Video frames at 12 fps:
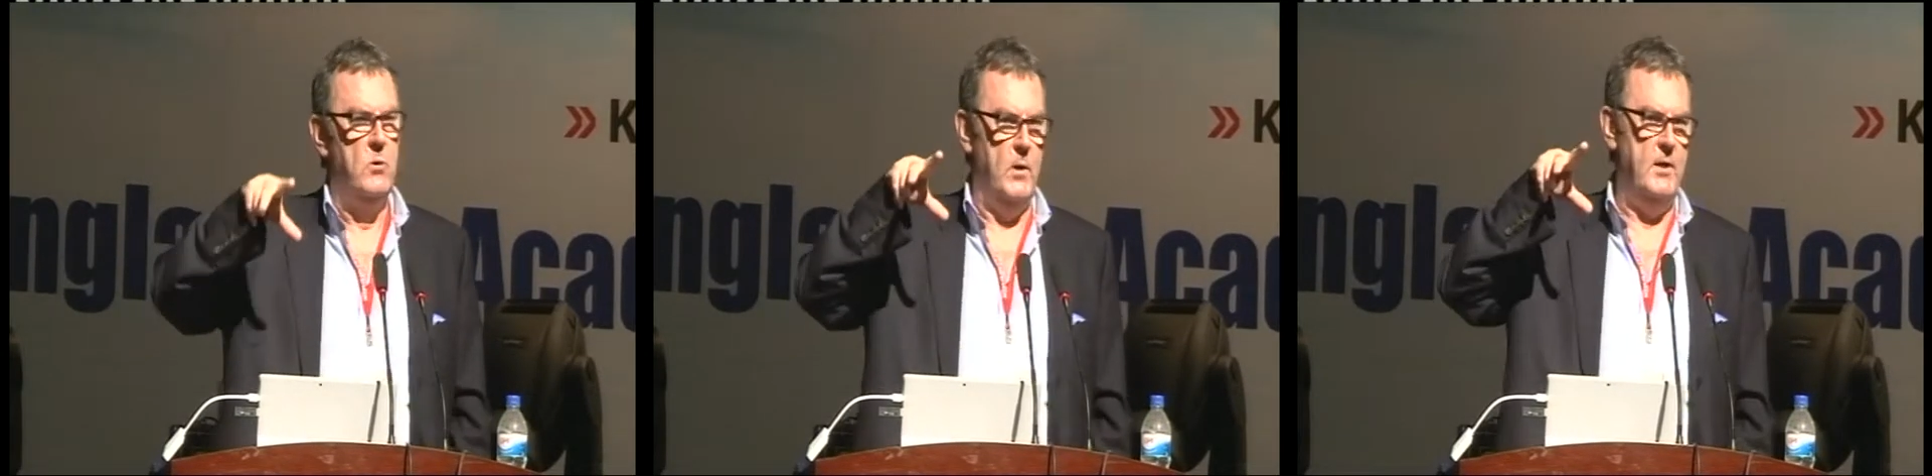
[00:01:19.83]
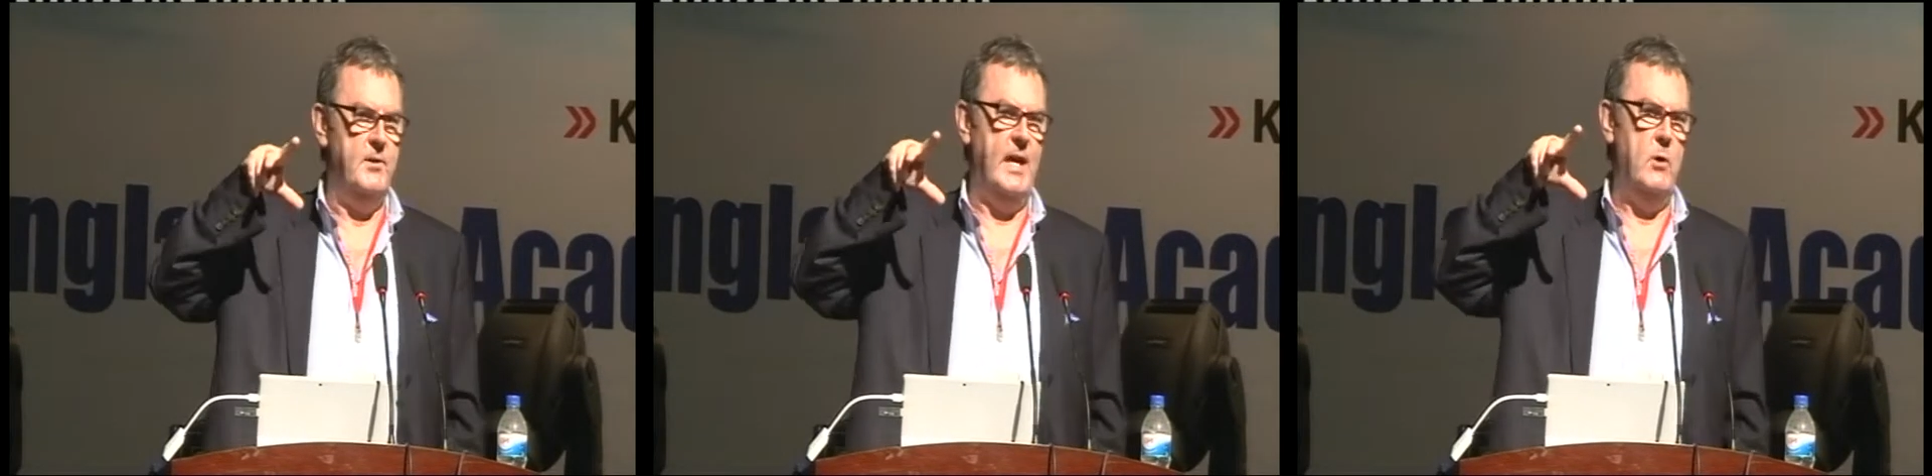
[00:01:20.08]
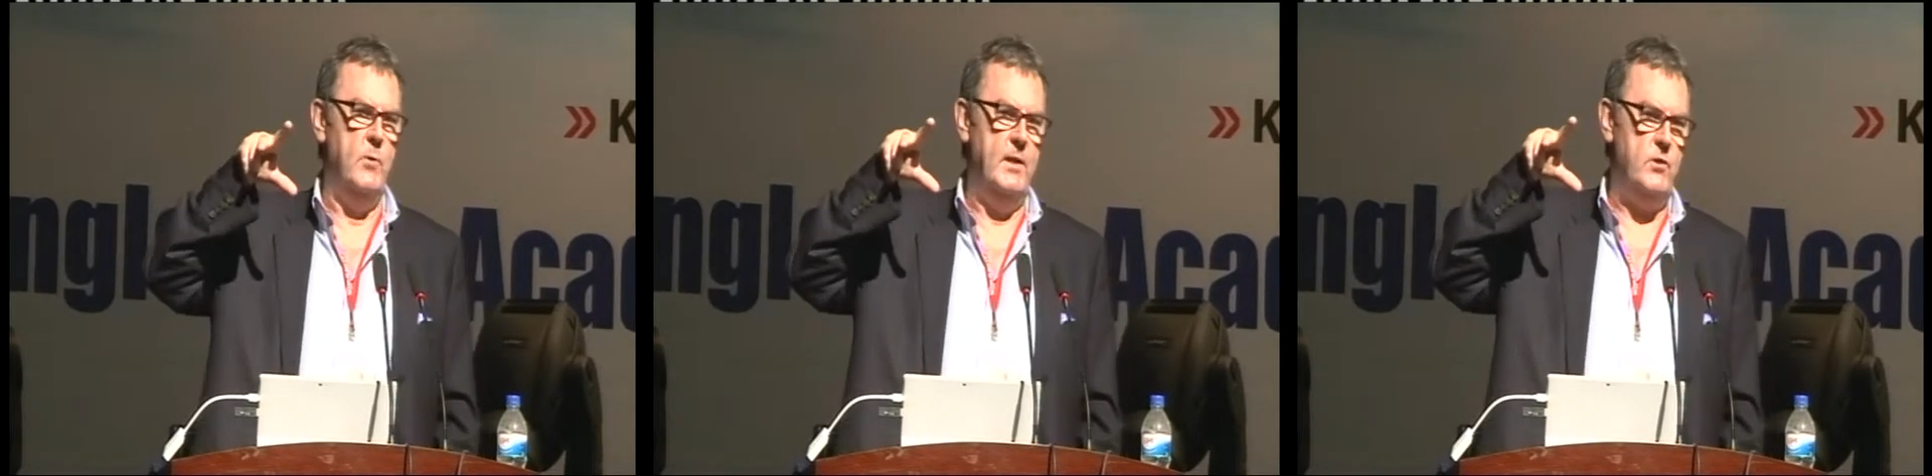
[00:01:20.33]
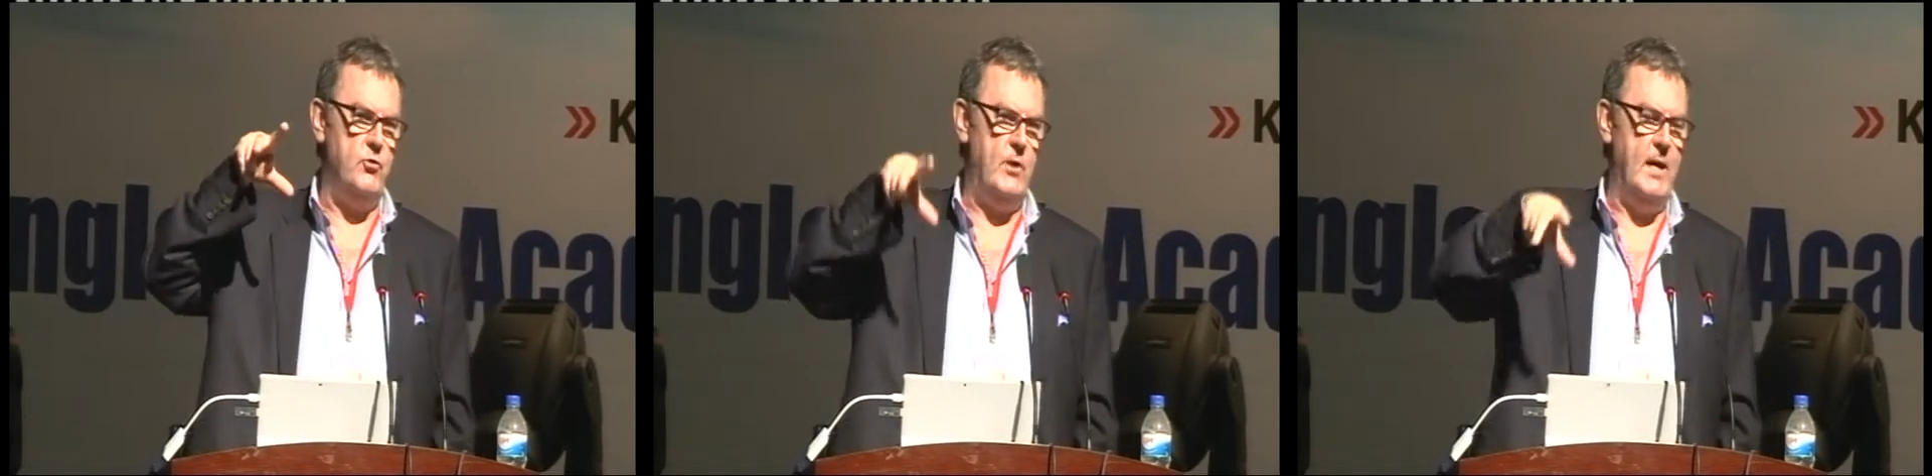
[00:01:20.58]
we deal with
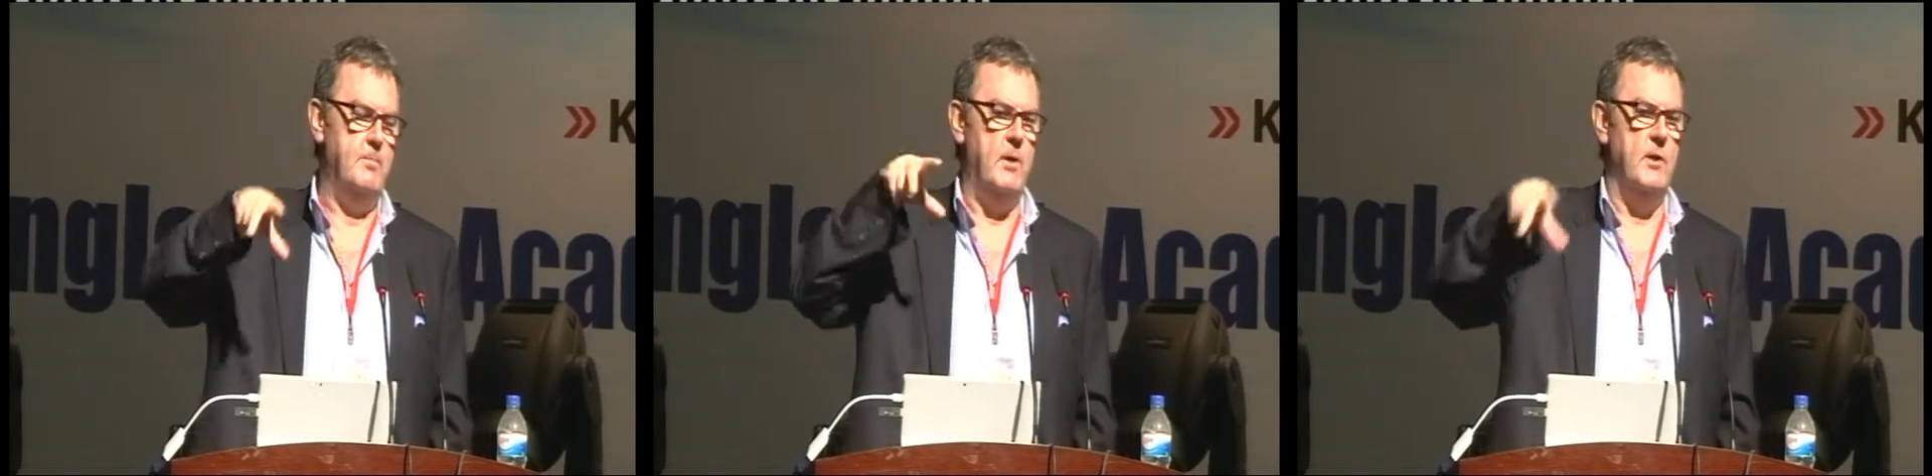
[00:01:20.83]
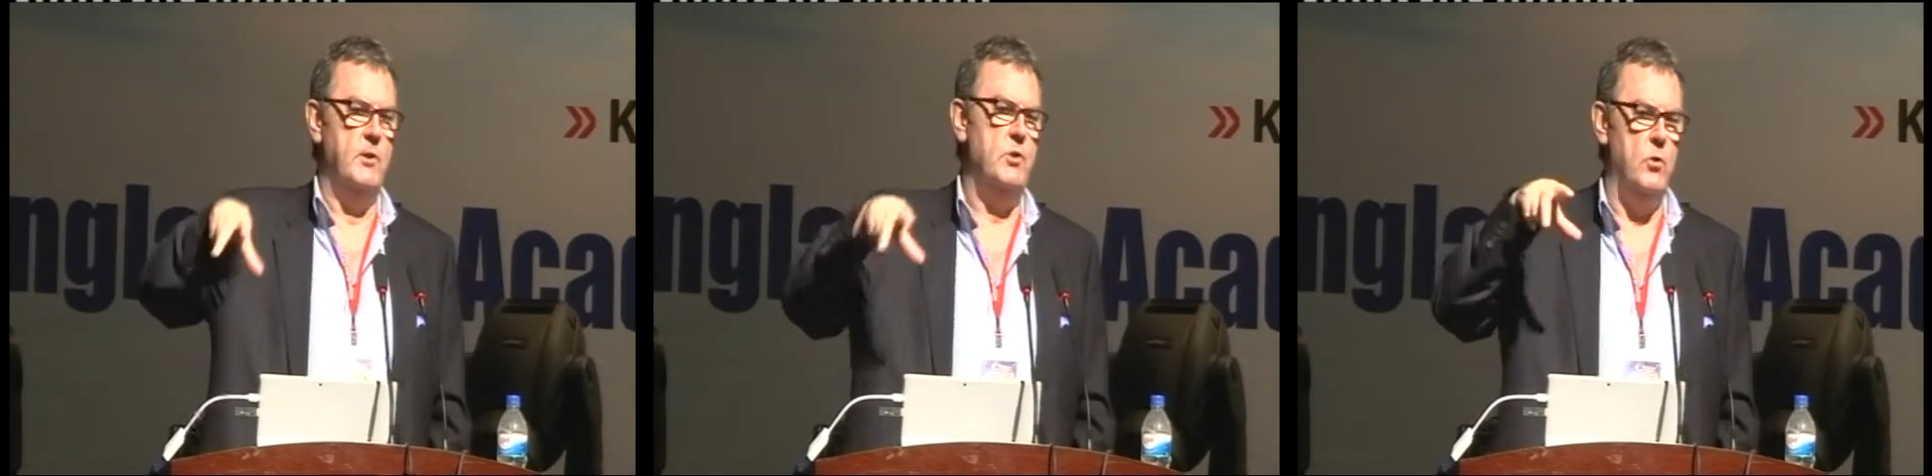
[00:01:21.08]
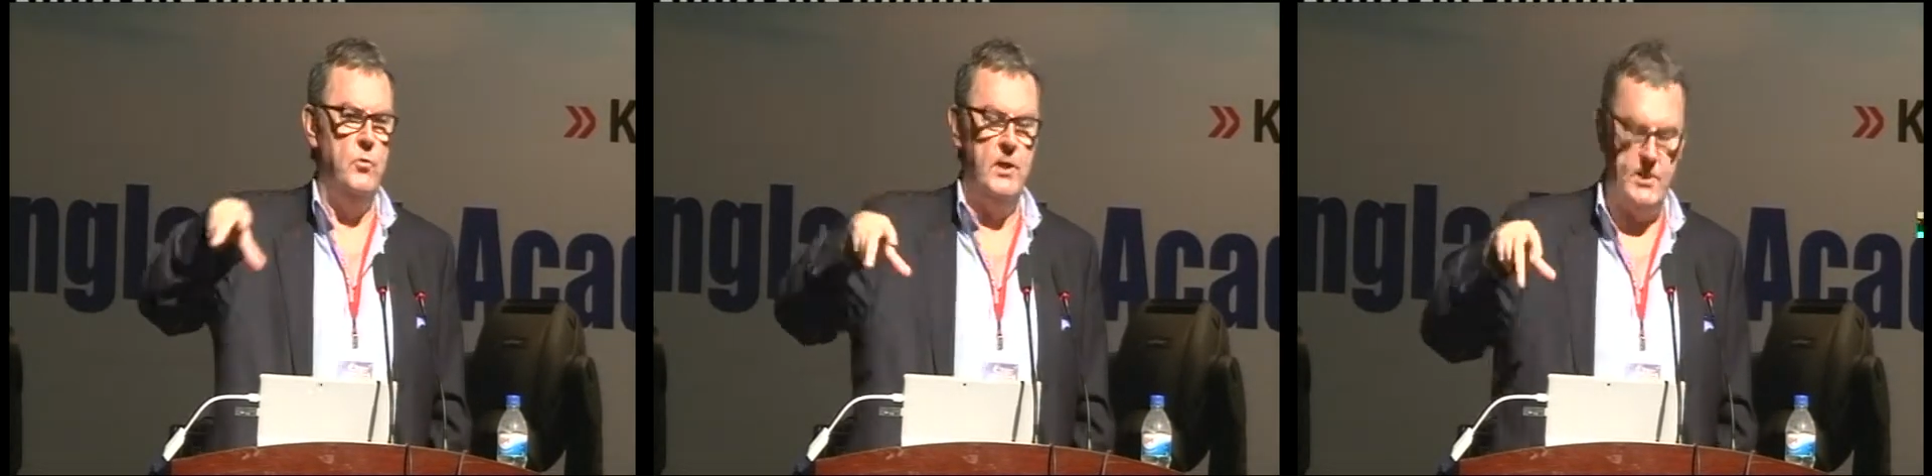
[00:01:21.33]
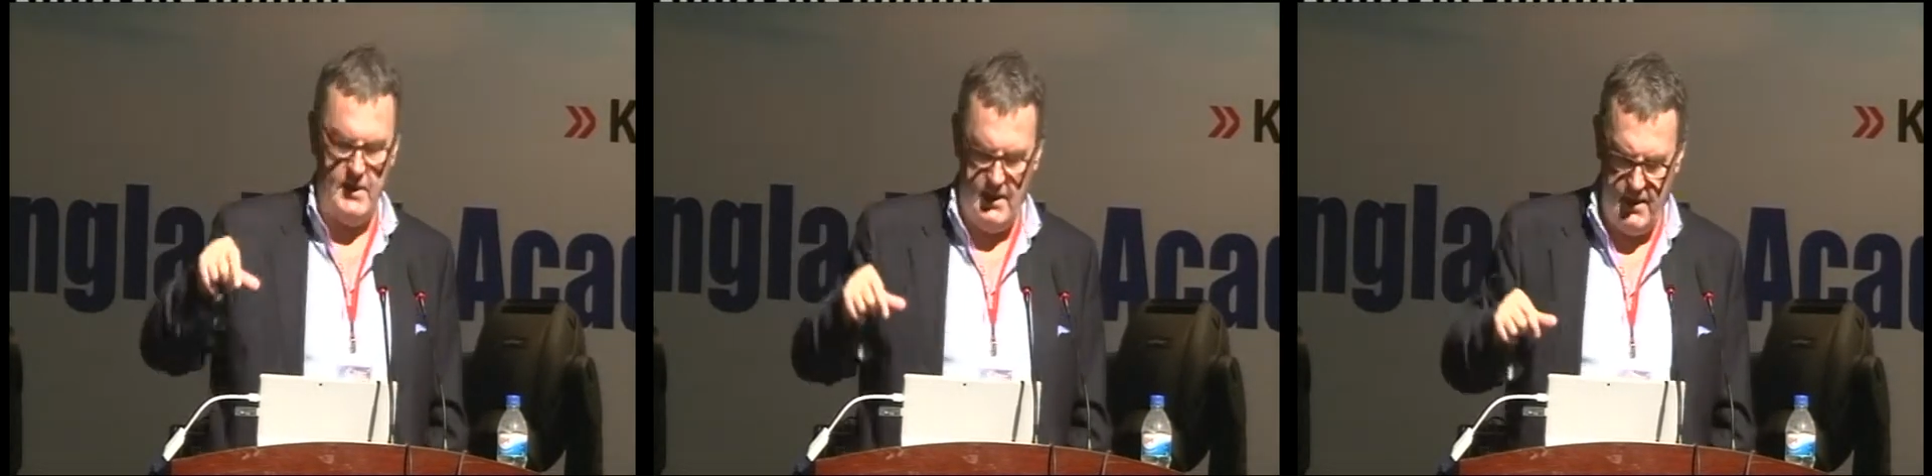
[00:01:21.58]
tripods all the
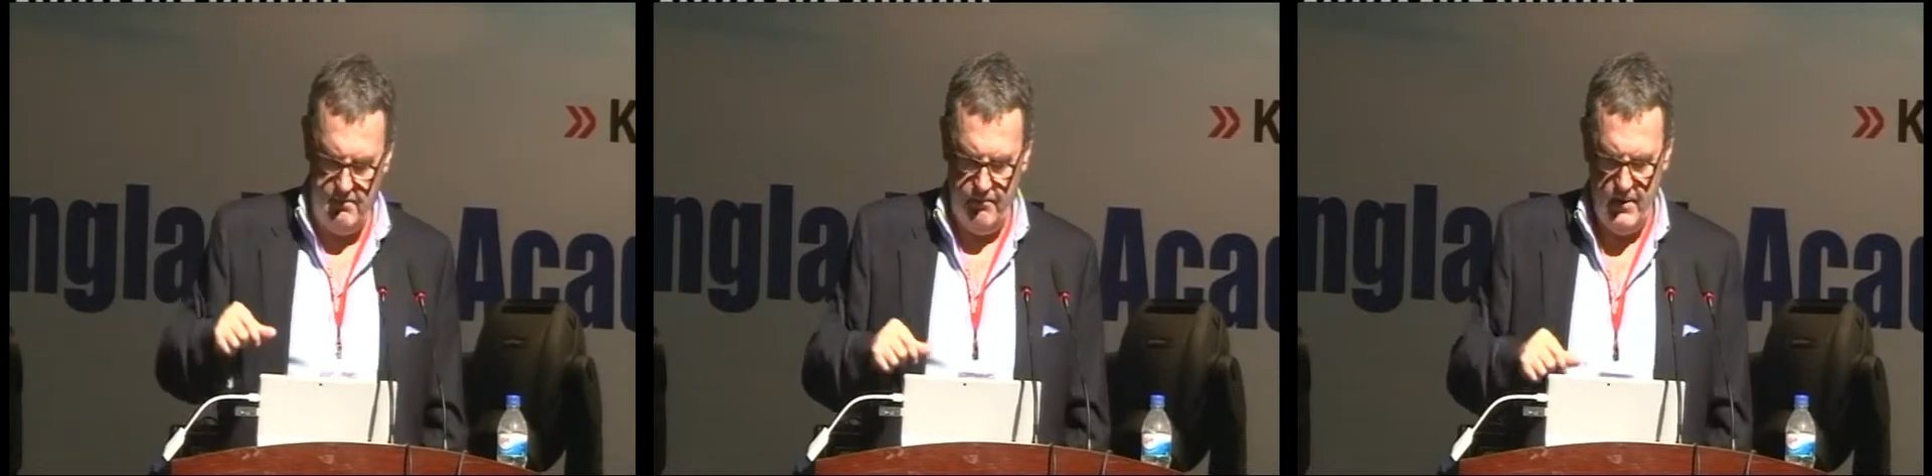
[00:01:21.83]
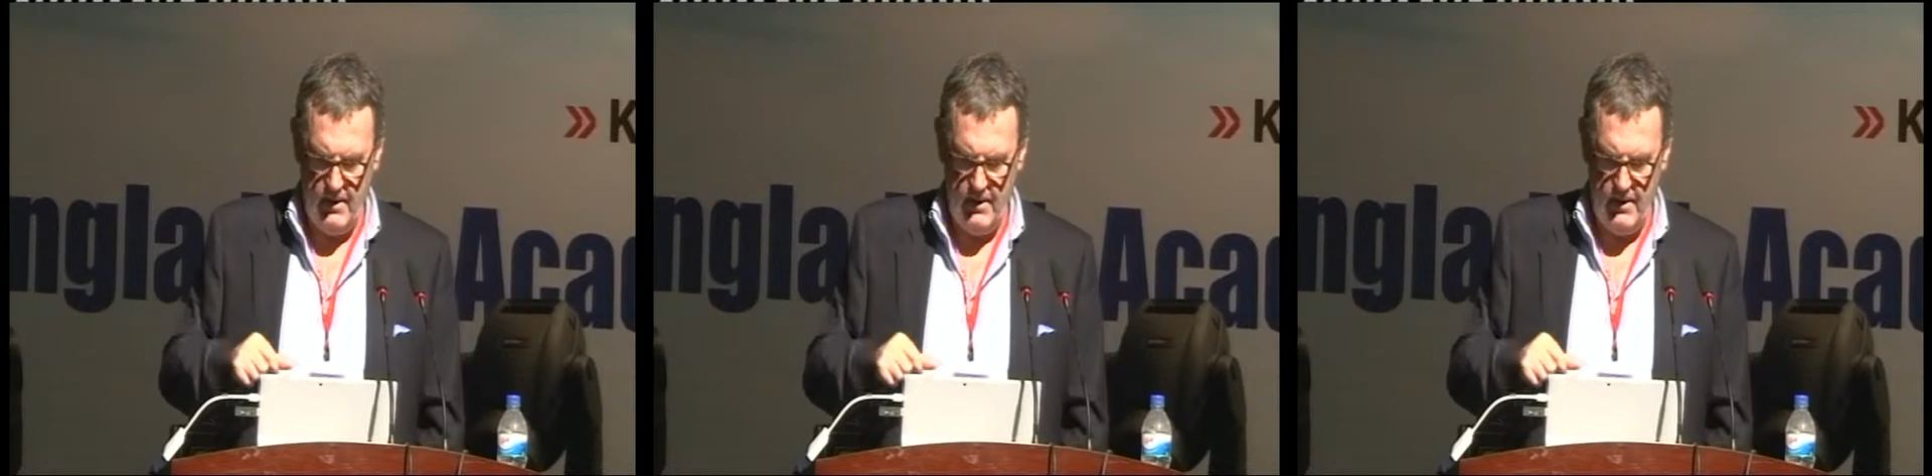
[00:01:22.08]
time.